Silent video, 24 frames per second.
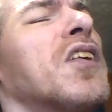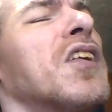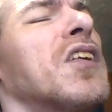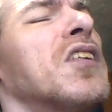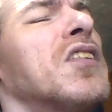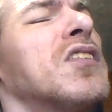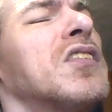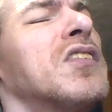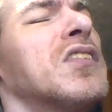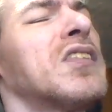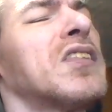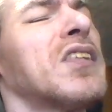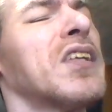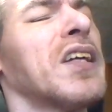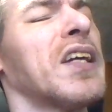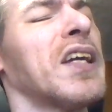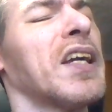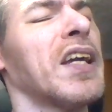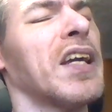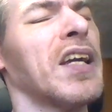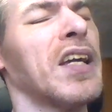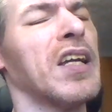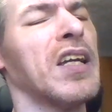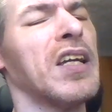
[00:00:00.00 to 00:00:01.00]
could
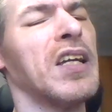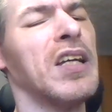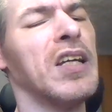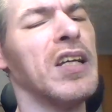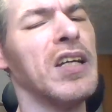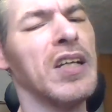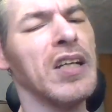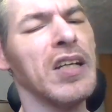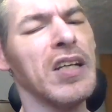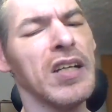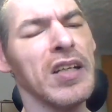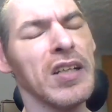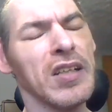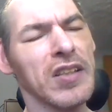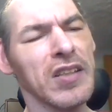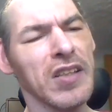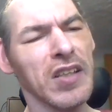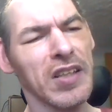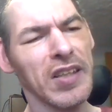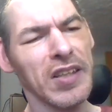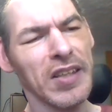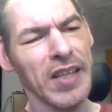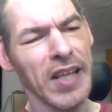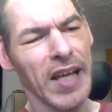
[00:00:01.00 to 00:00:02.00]
see
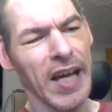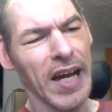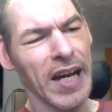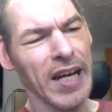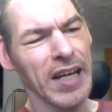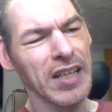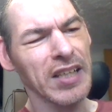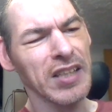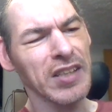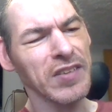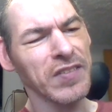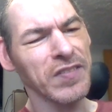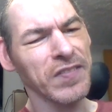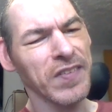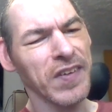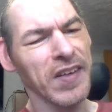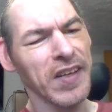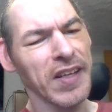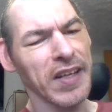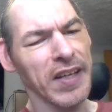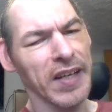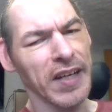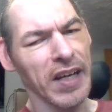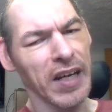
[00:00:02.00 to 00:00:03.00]
the next
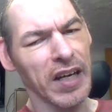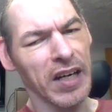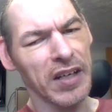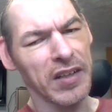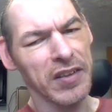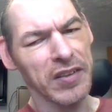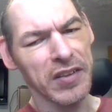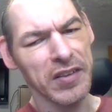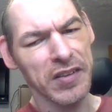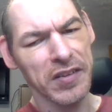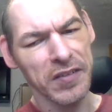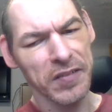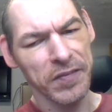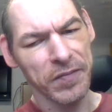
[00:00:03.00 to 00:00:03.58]
video.